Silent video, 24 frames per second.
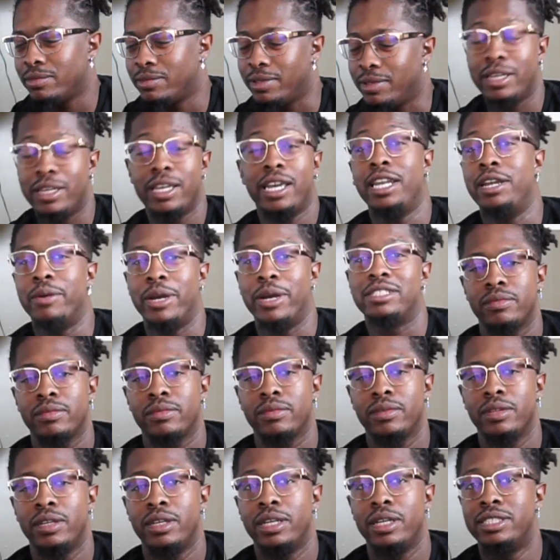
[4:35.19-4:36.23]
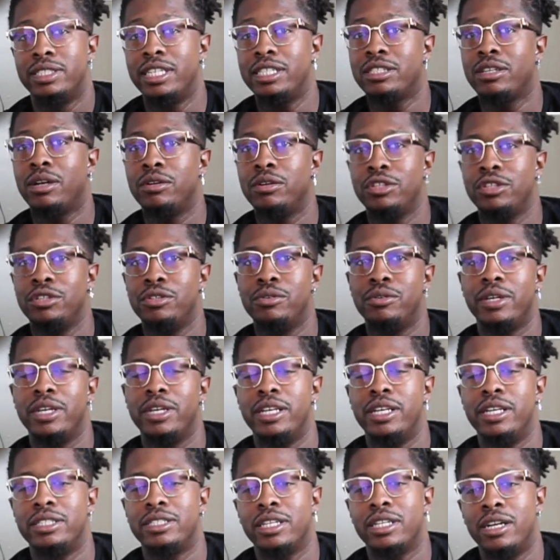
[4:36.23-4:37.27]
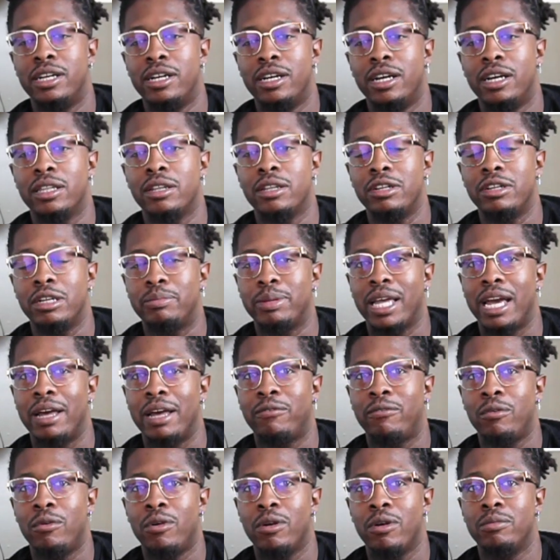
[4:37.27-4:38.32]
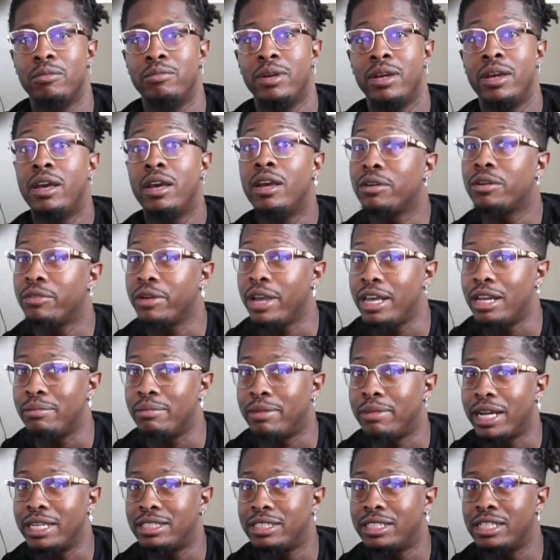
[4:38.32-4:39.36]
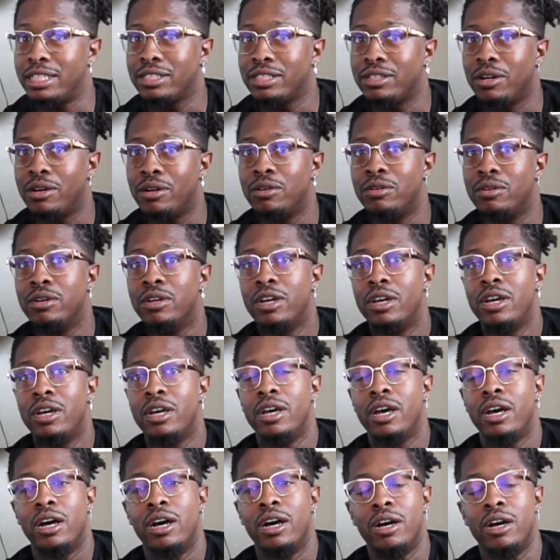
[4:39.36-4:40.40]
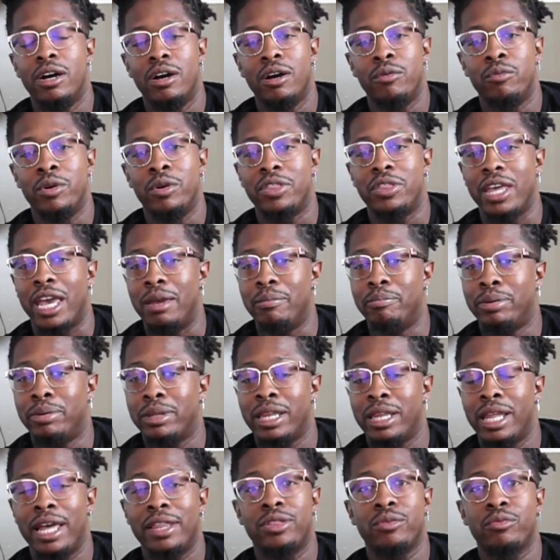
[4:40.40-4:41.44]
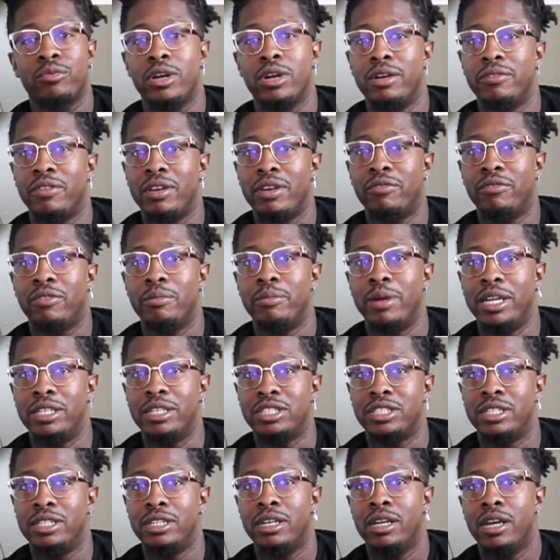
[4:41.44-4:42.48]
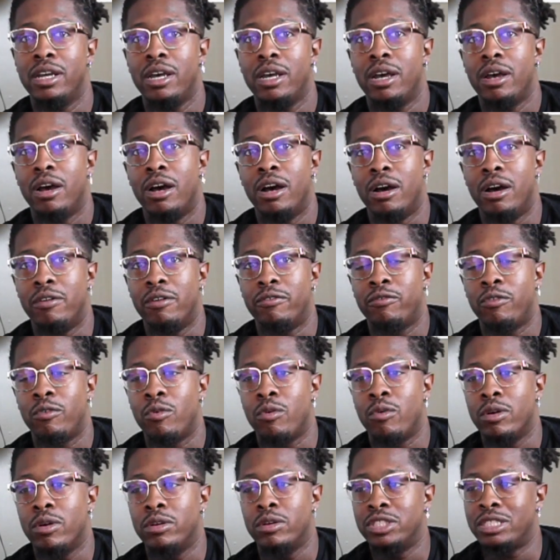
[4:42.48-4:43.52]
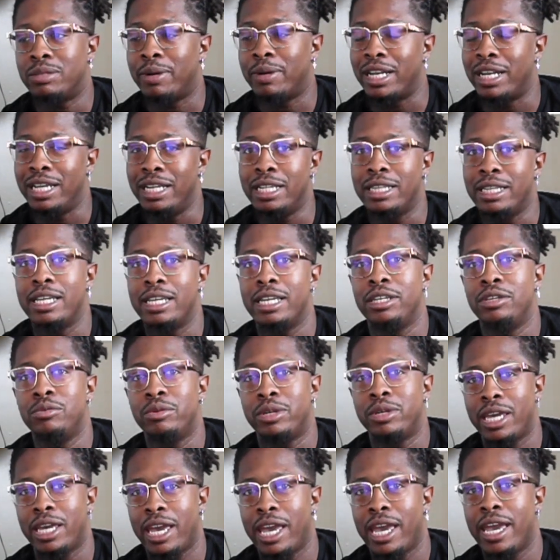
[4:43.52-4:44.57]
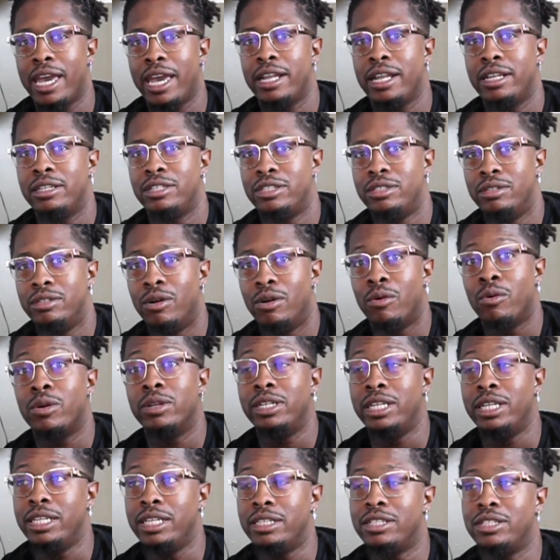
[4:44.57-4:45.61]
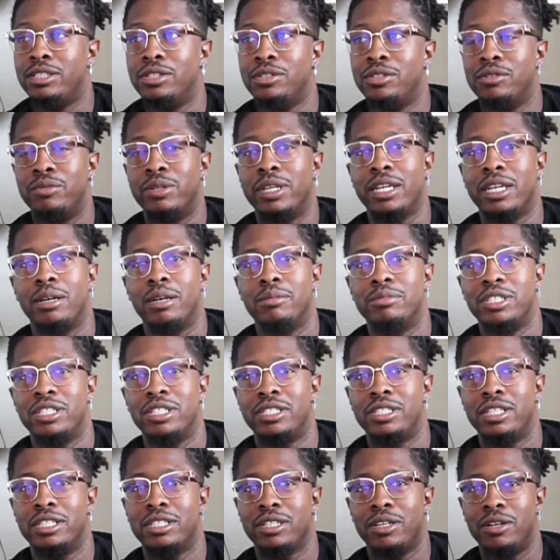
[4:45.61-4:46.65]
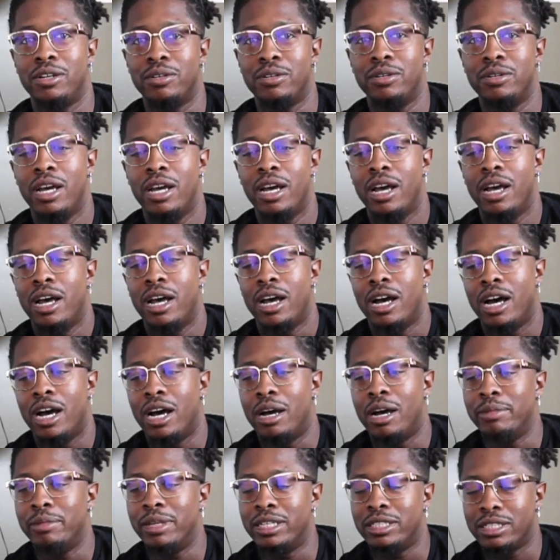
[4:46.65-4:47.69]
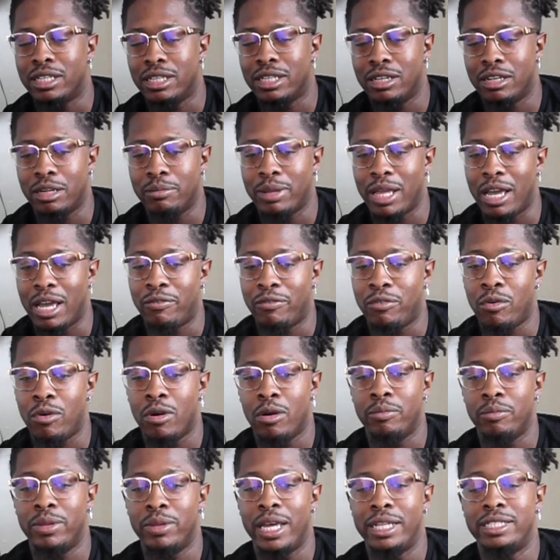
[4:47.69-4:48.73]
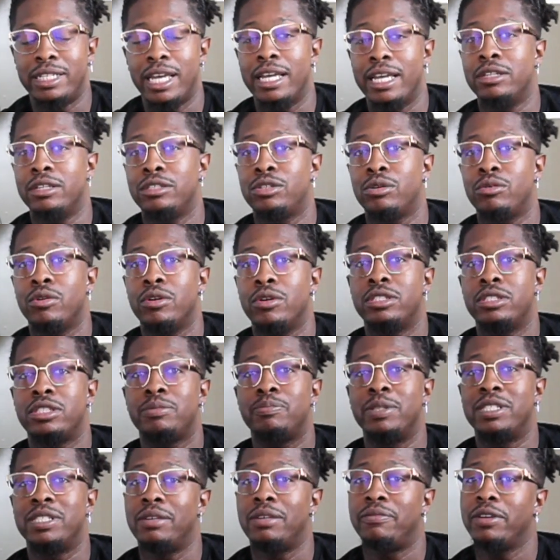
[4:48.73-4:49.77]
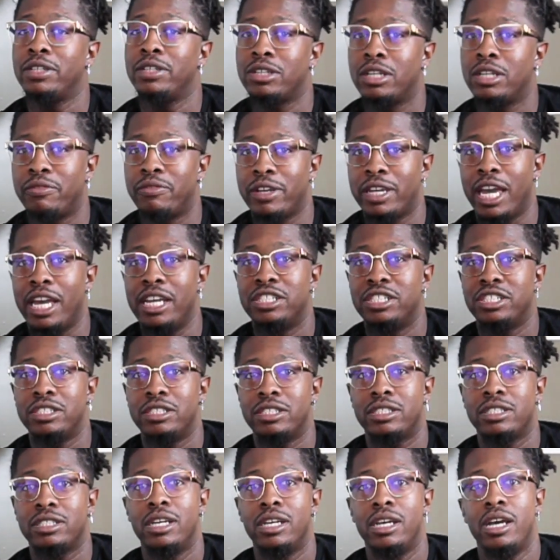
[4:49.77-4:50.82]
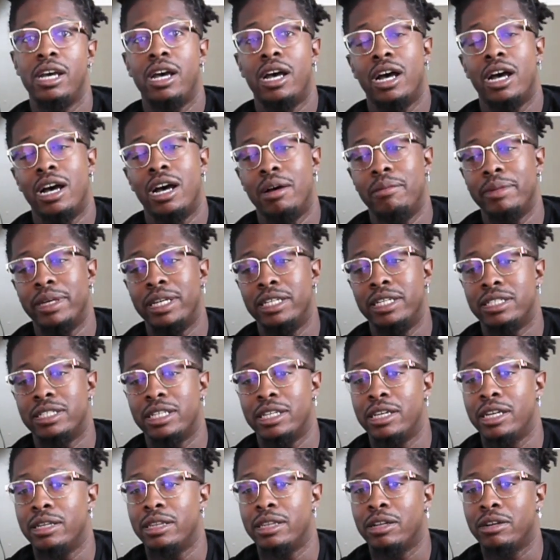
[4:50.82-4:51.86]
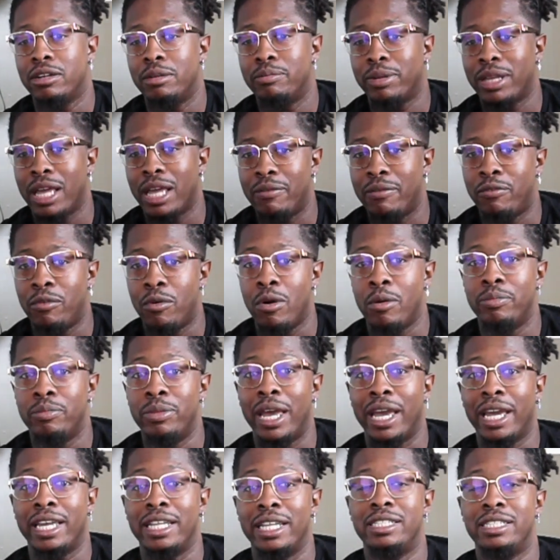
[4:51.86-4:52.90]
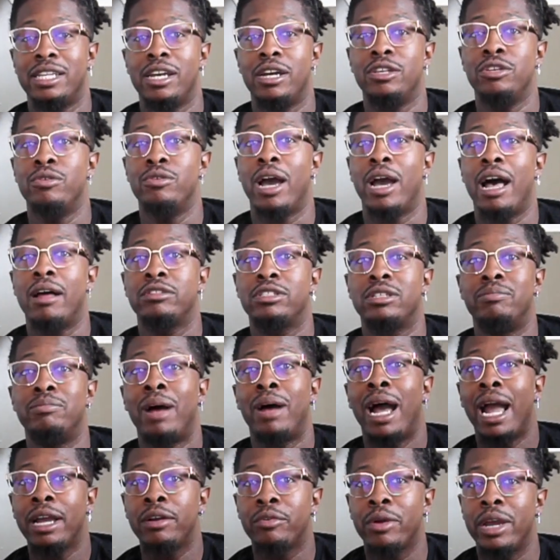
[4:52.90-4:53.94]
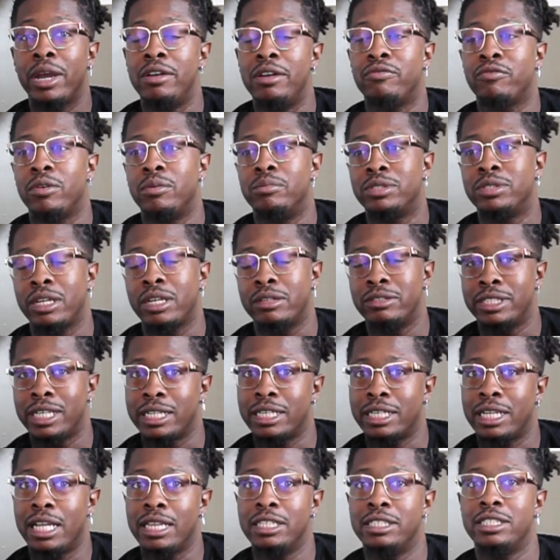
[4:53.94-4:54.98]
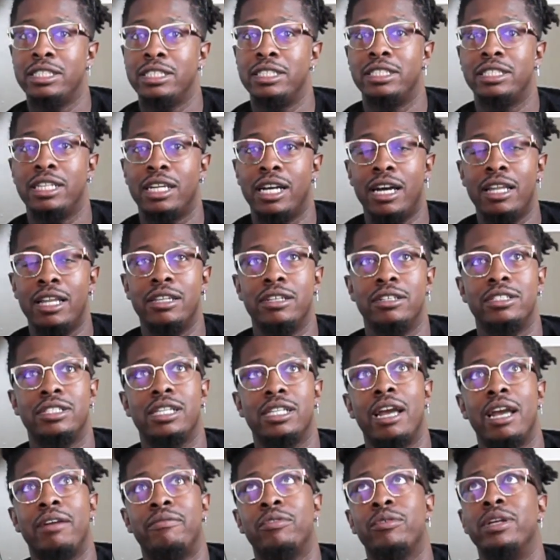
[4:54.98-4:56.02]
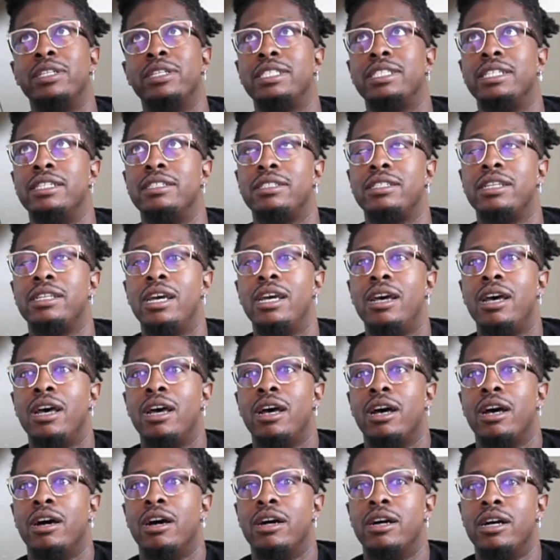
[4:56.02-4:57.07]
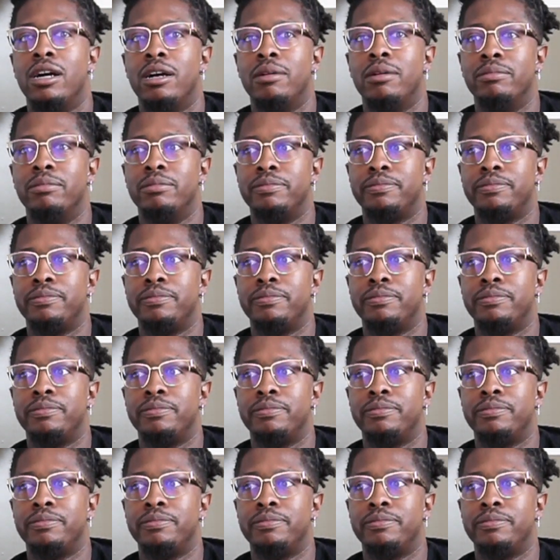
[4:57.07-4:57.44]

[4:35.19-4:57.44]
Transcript: Anyways, Cisco U is a learning platform created by Cisco uh, with a plethora of information uh, for just about anything you can or need to do when it comes to Cisco. Um, it is a learning platform that tailored towards specific certifications. Um, it is a learning platform that can tell you how to migrate from certain technologies to others. Like, for instance, um,